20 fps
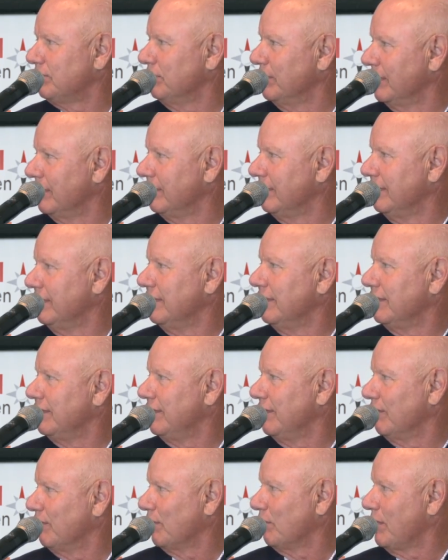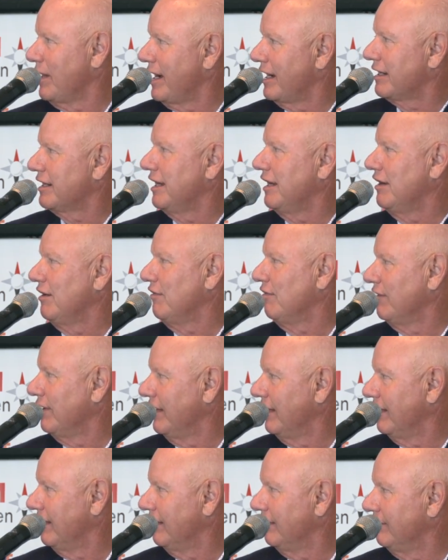but you know, we're back now,
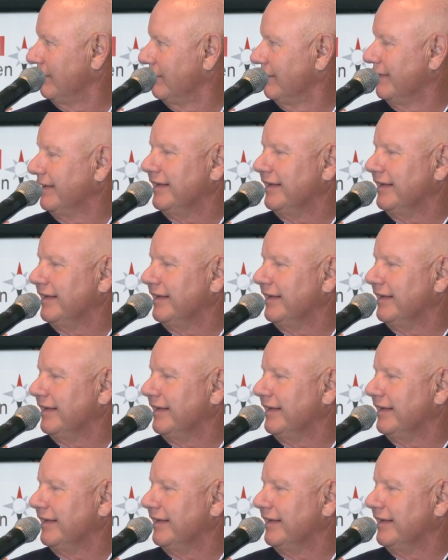and